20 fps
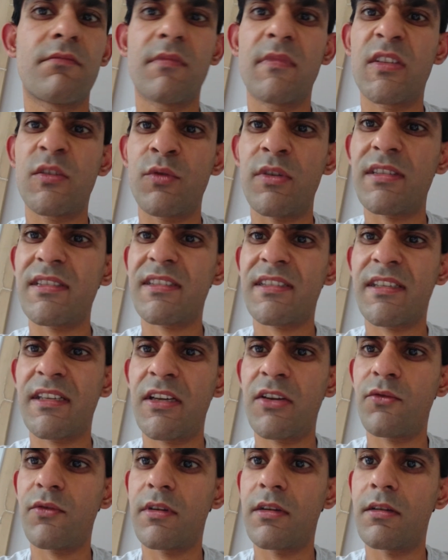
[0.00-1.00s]
it's quite
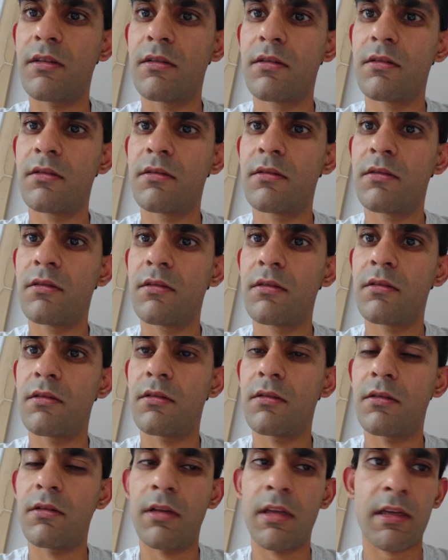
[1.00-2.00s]
scary
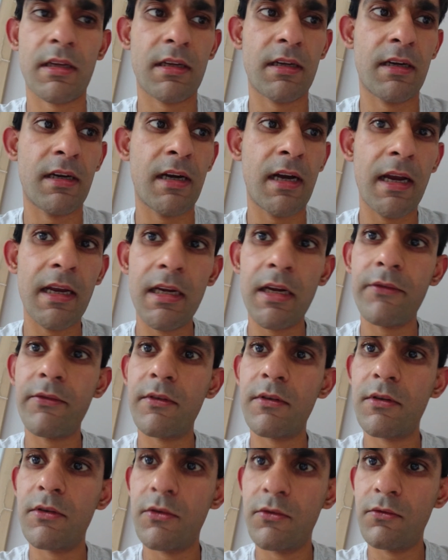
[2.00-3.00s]
like i never
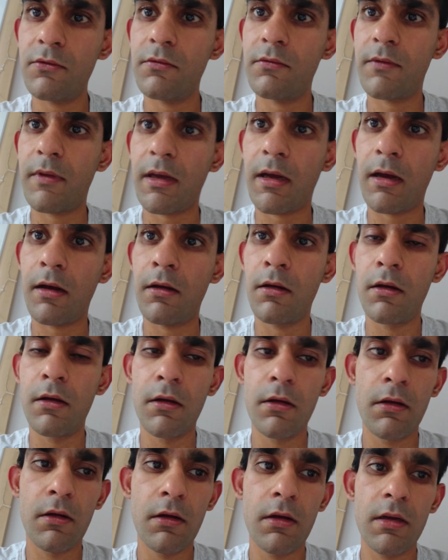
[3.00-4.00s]
knew that
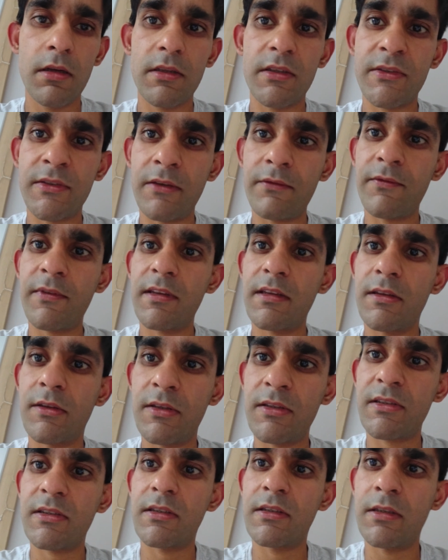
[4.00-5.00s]
something
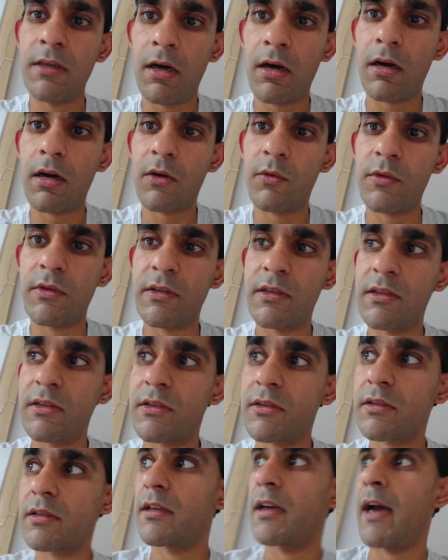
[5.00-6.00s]
this dark would
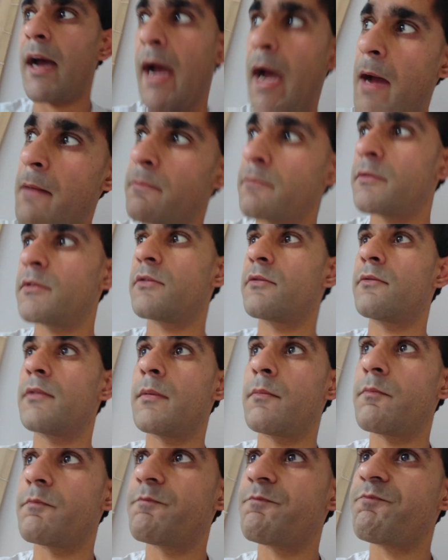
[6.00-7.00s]
this happen to
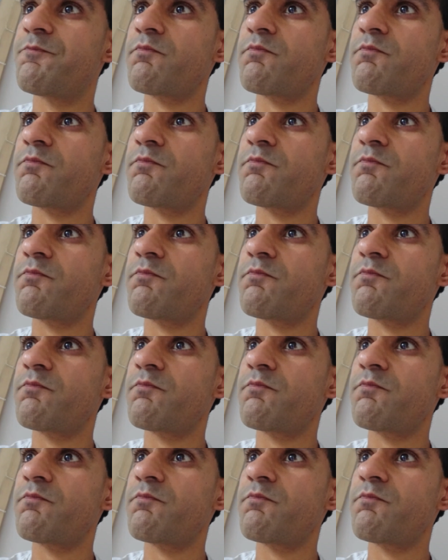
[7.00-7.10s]
him